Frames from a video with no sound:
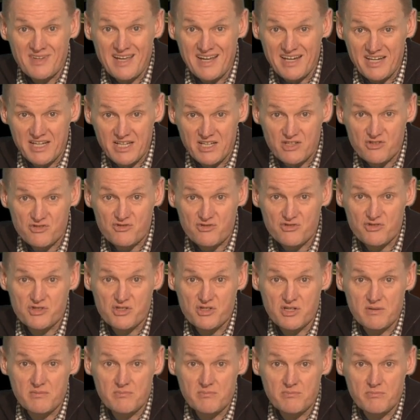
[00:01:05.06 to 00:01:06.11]
and
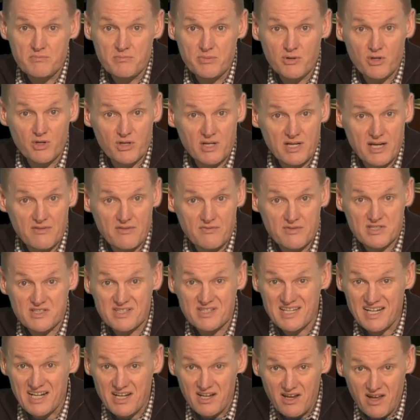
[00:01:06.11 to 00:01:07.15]
estrogen blood levels
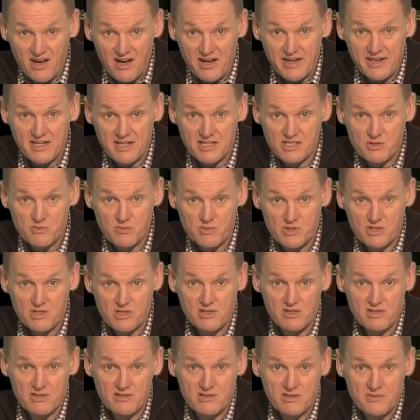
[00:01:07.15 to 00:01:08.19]
decline as a
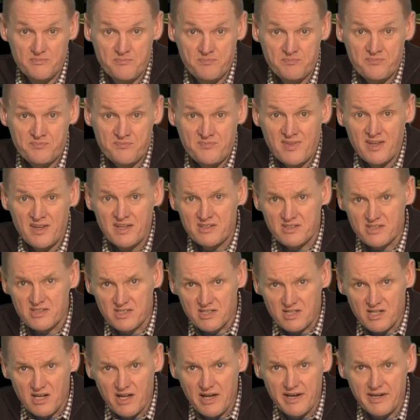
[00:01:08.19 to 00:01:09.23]
result. The
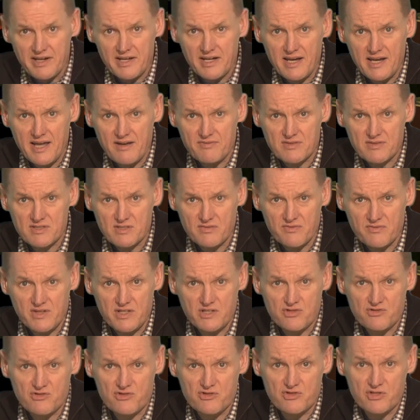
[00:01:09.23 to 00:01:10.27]
declining levels of
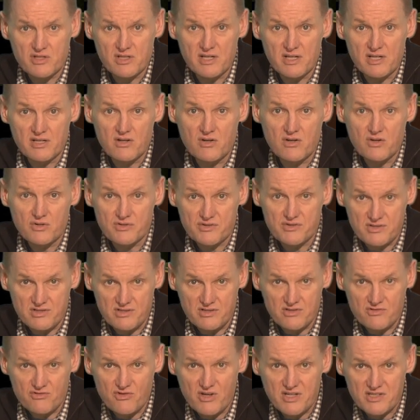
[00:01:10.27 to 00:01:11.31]
estrogen can cause
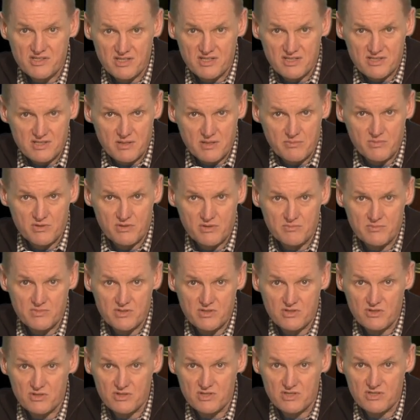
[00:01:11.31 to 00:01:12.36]
distressing symptoms
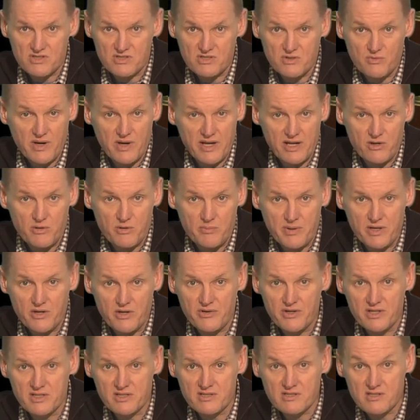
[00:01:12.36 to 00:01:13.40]
such as irregular
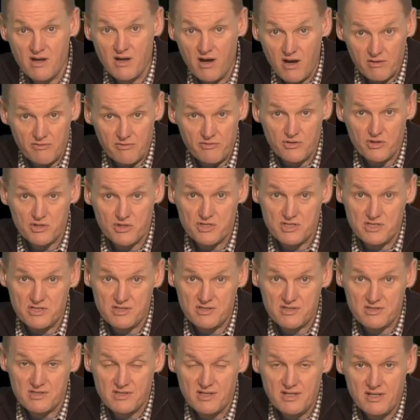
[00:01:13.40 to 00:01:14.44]
periods, hot
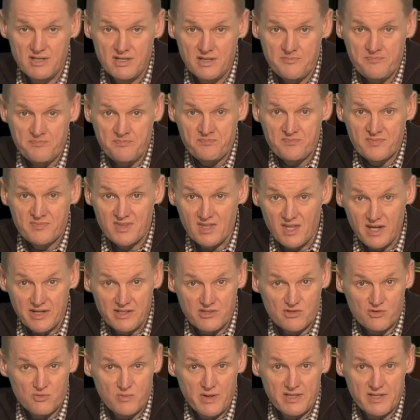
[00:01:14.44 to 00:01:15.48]
flushes,
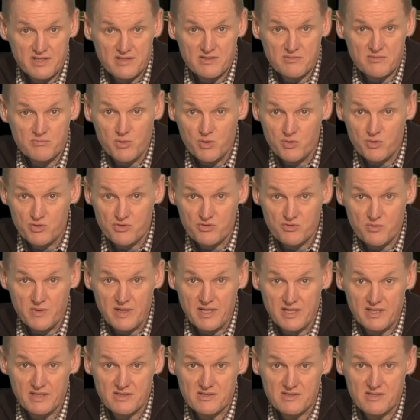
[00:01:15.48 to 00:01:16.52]
night sweats, mood
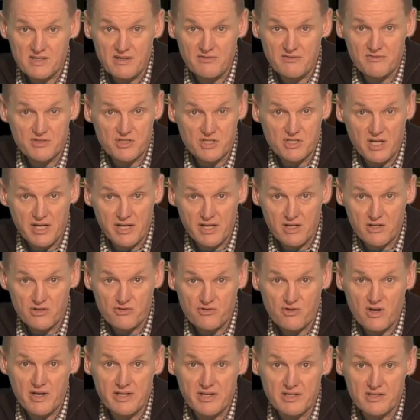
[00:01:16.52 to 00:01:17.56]
swings, and vaginal
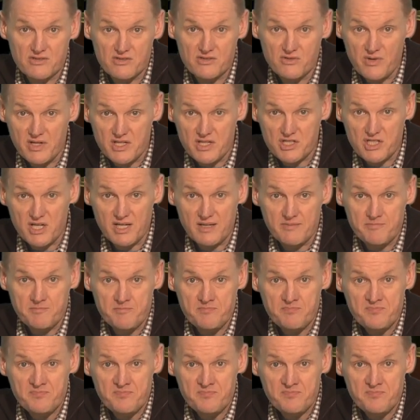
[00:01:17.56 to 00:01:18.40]
dryness or itching.